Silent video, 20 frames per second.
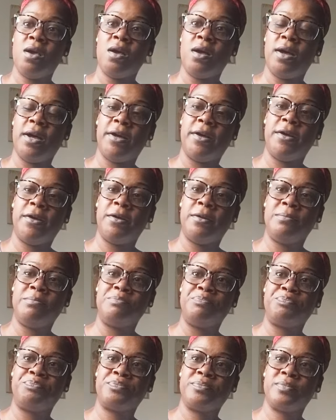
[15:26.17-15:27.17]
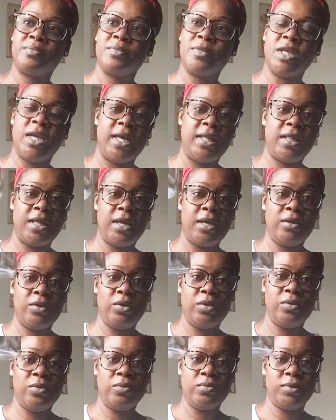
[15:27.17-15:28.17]
And then
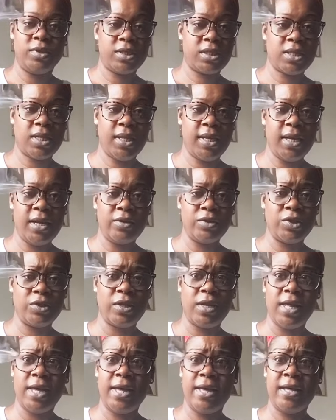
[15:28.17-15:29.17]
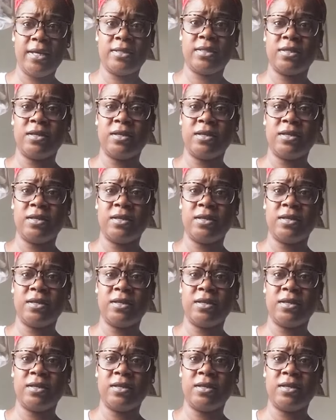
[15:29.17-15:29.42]
you just clean out your glass.